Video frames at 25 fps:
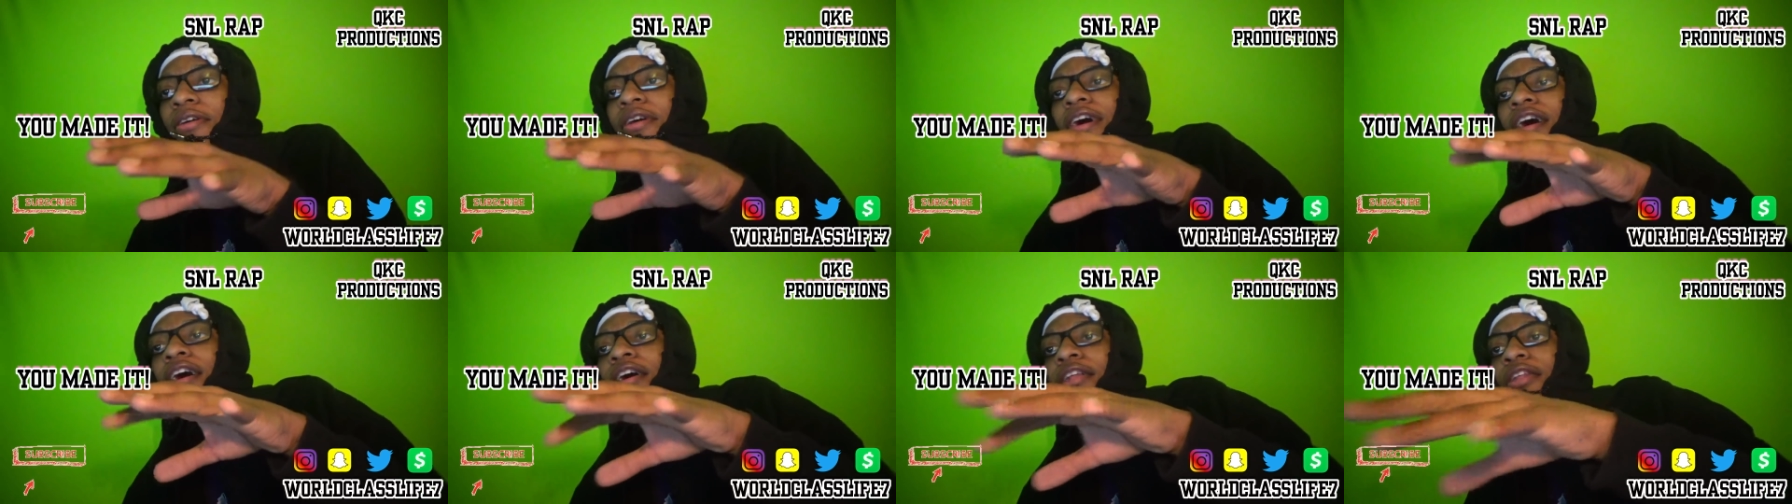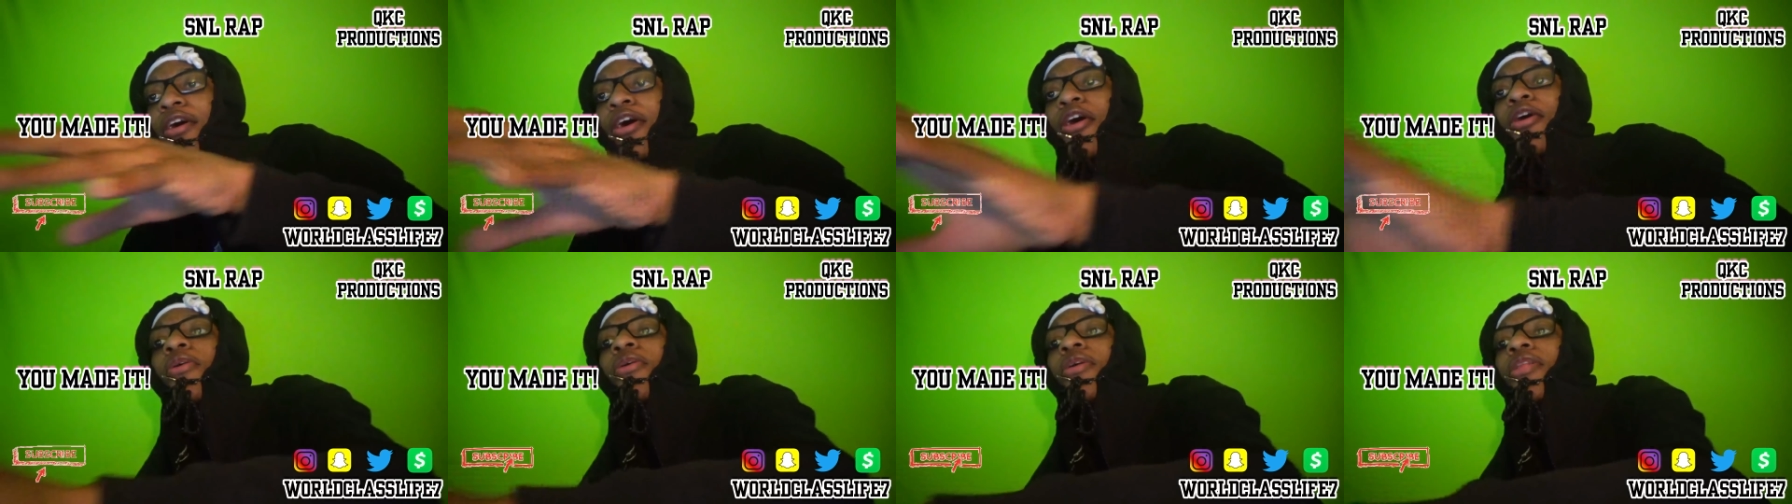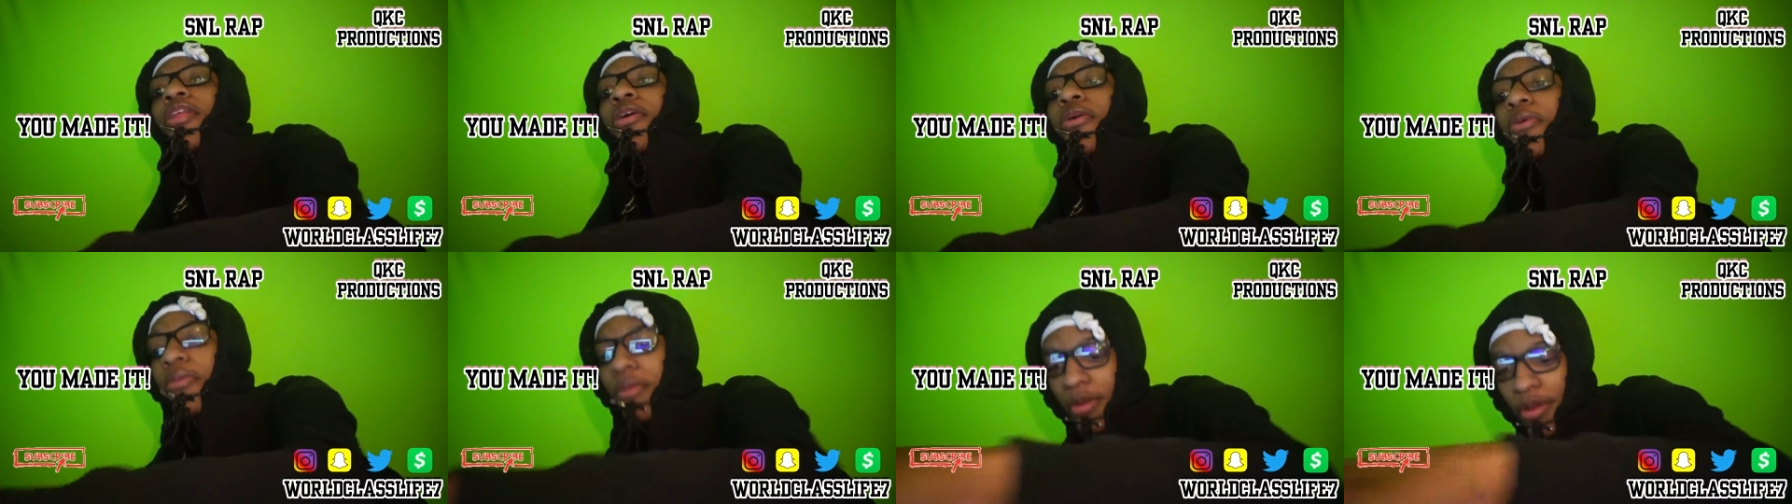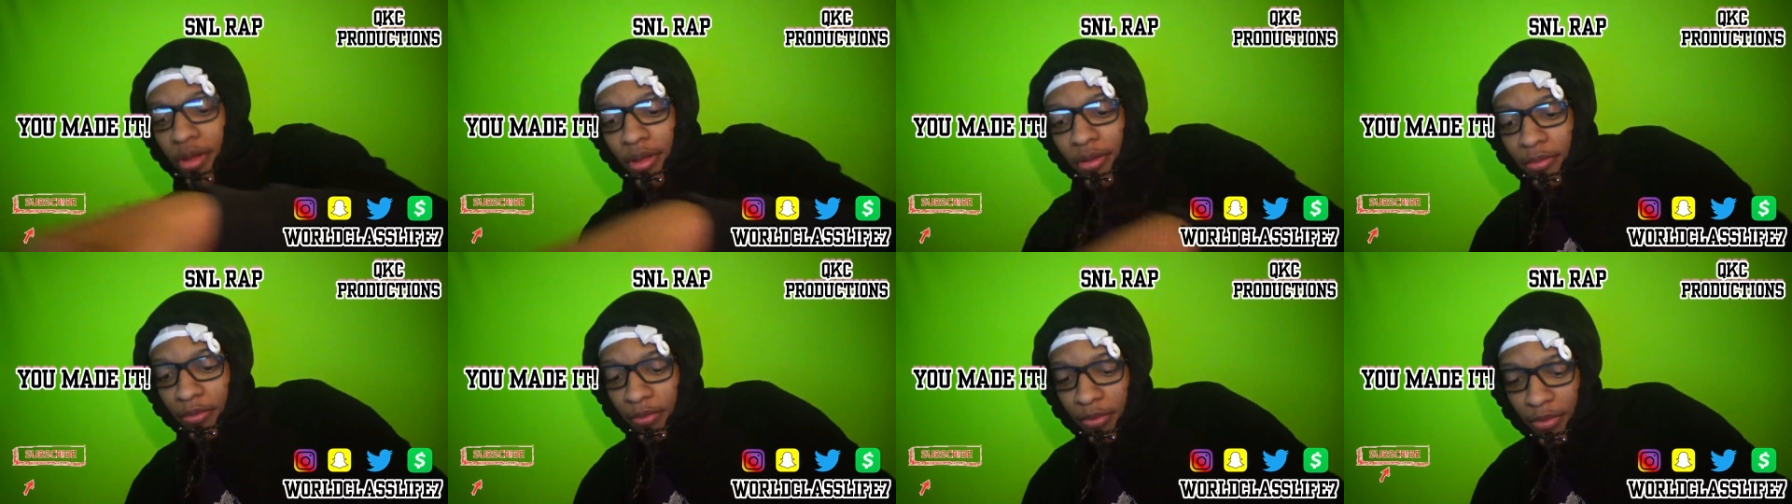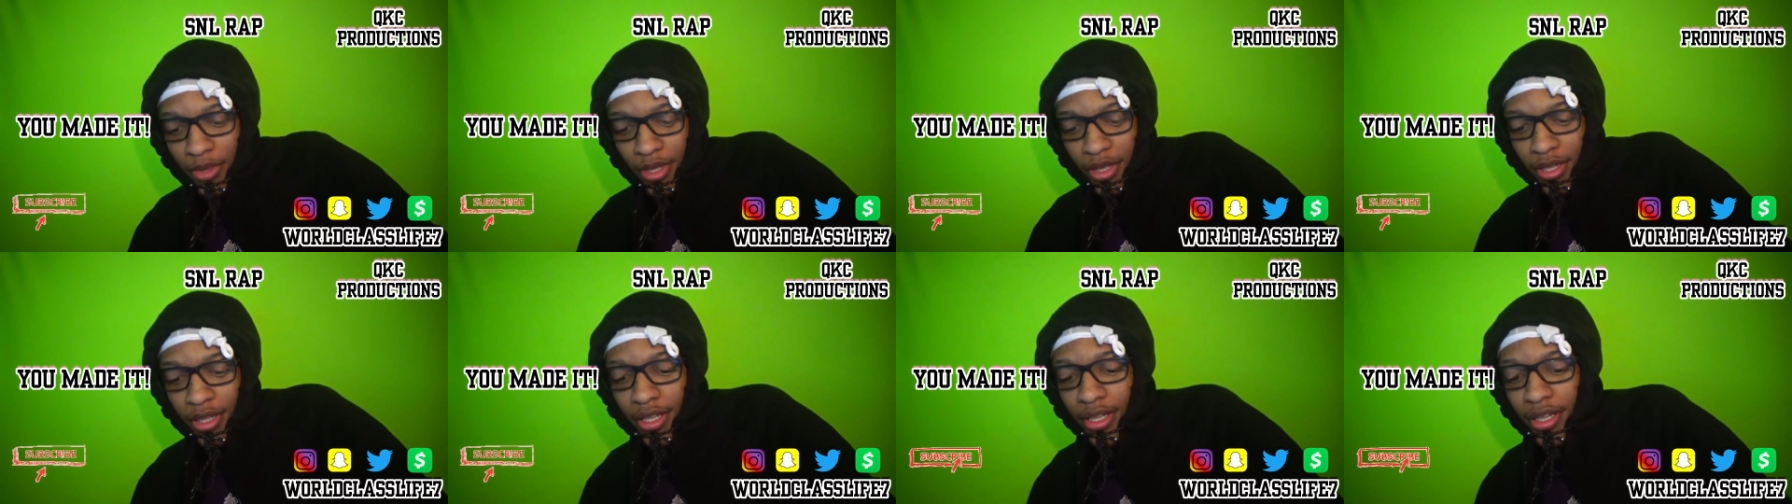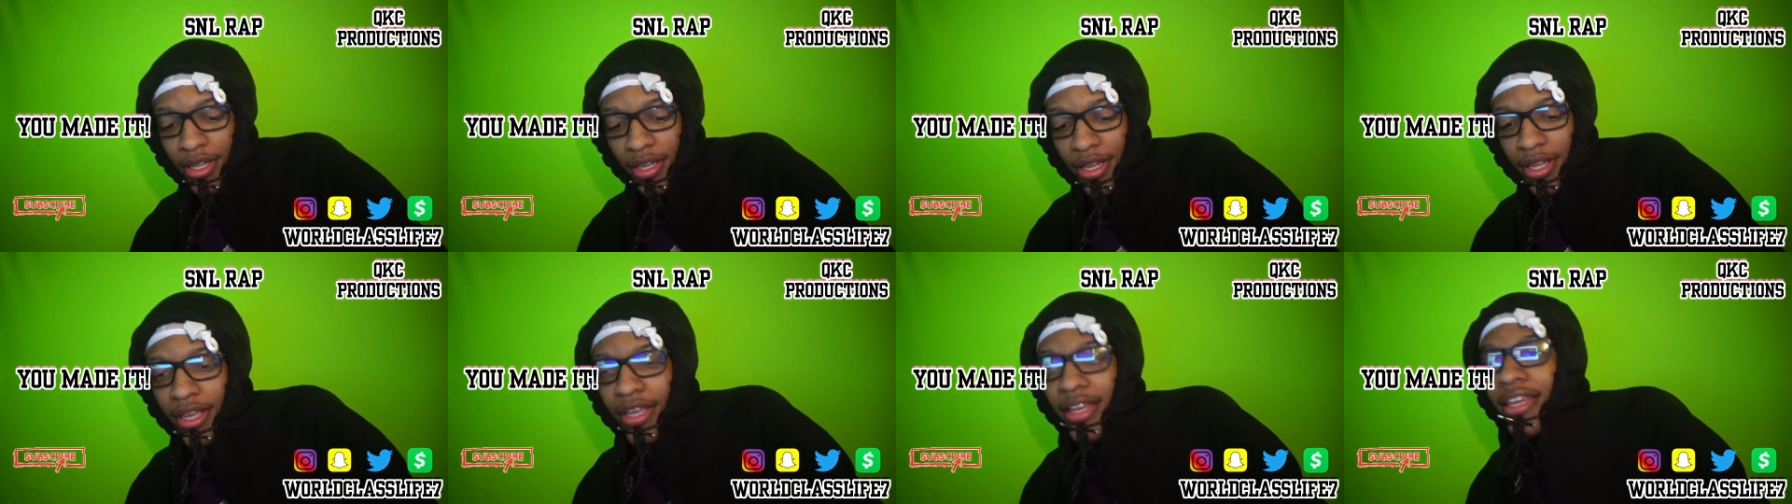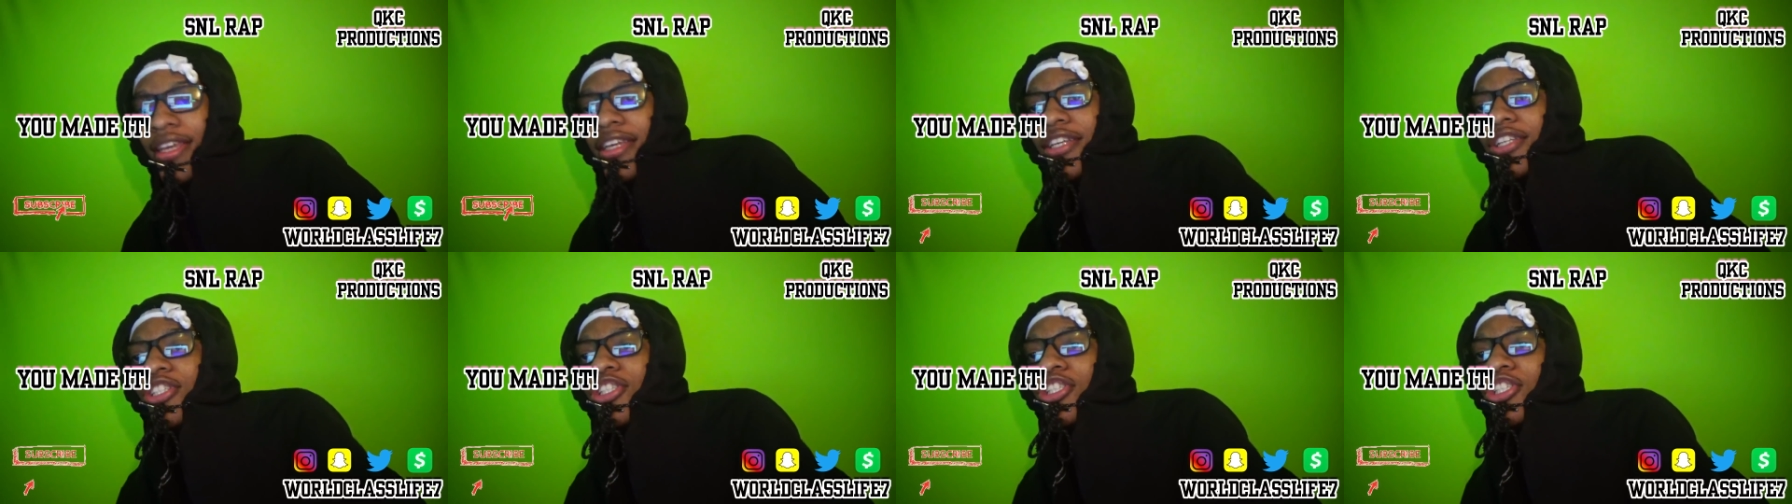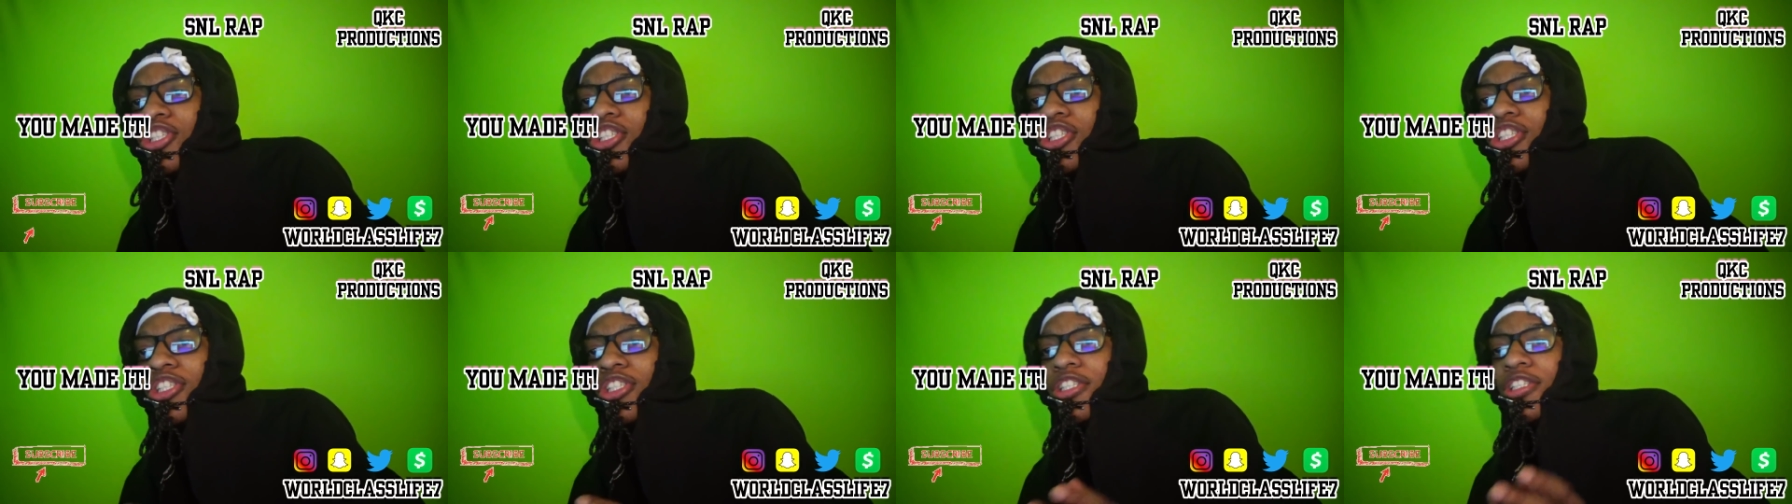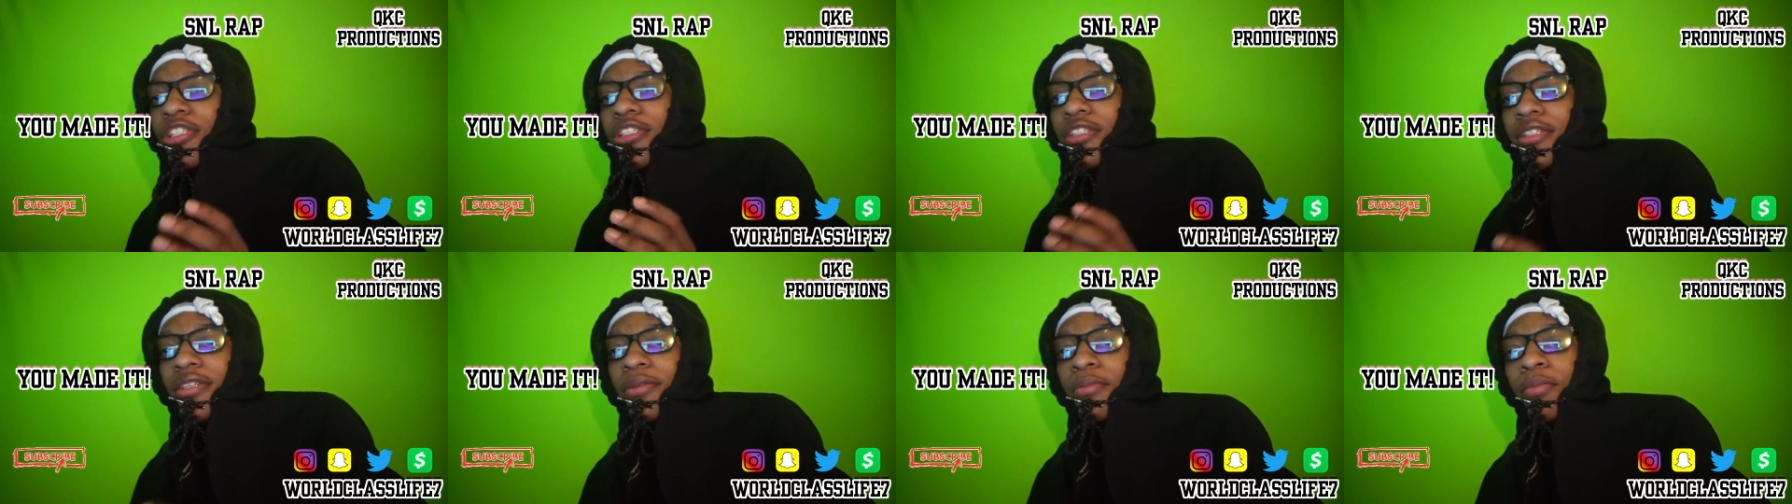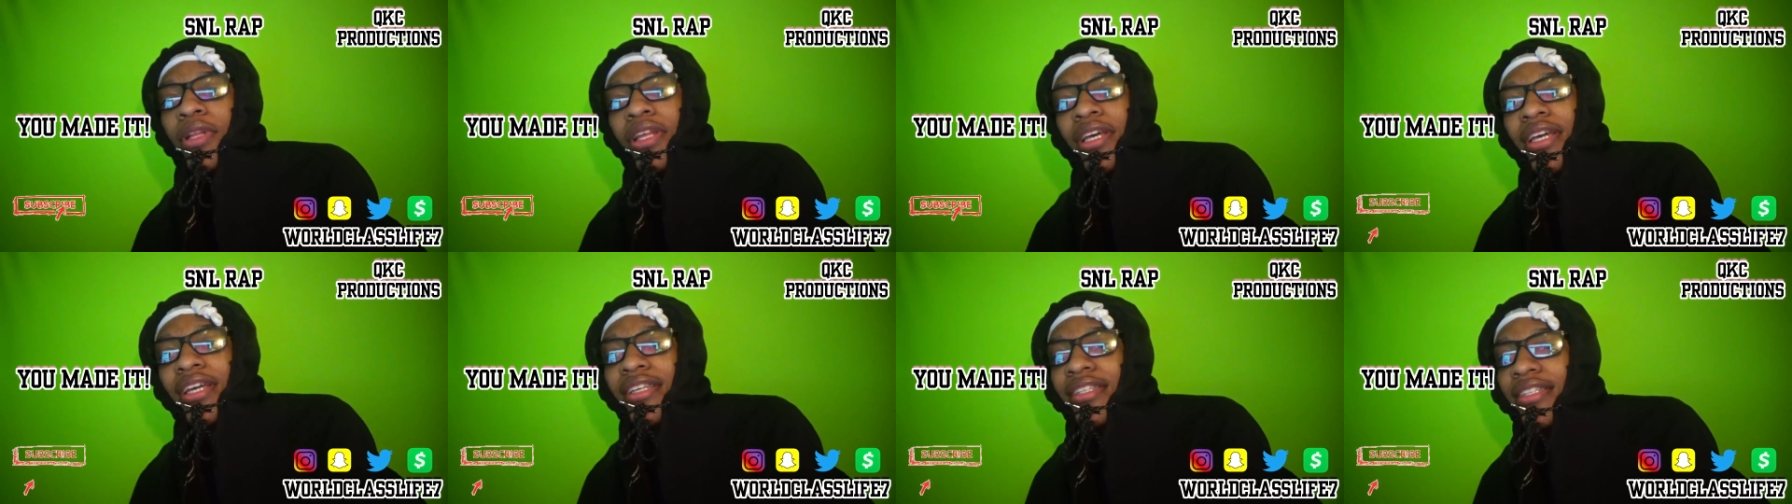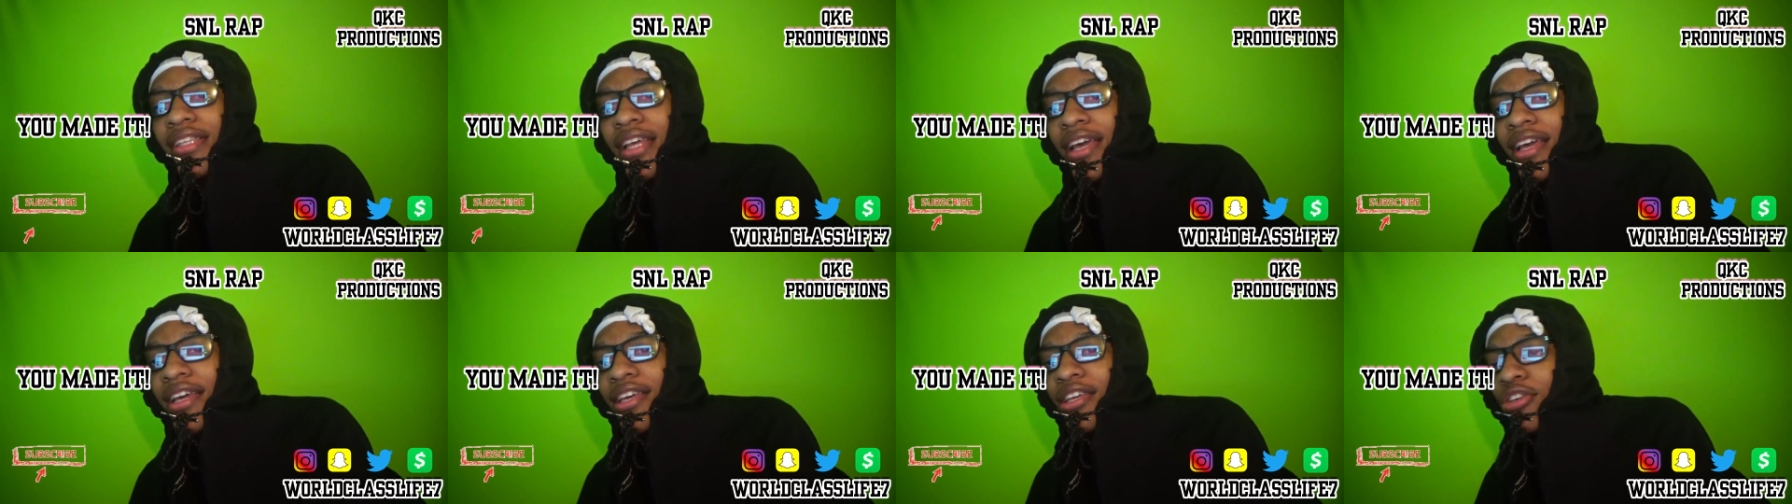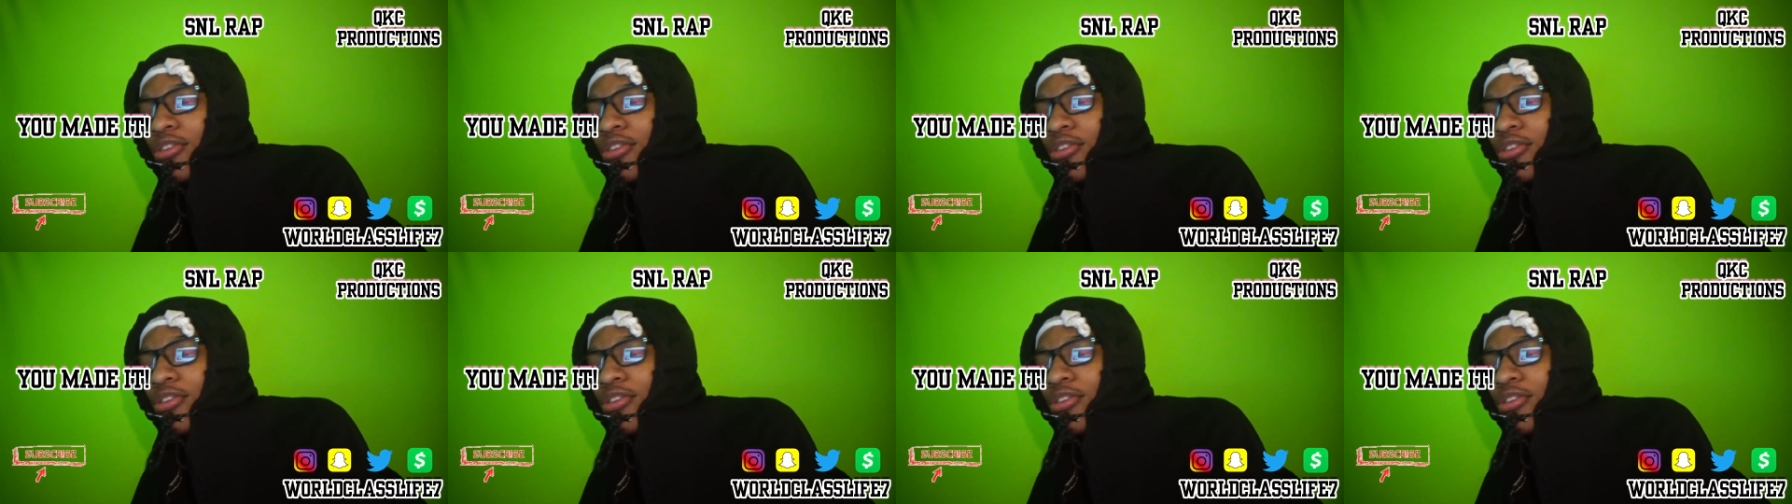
Hold on, Chloe. Uh, Nikki, shh. Please, thank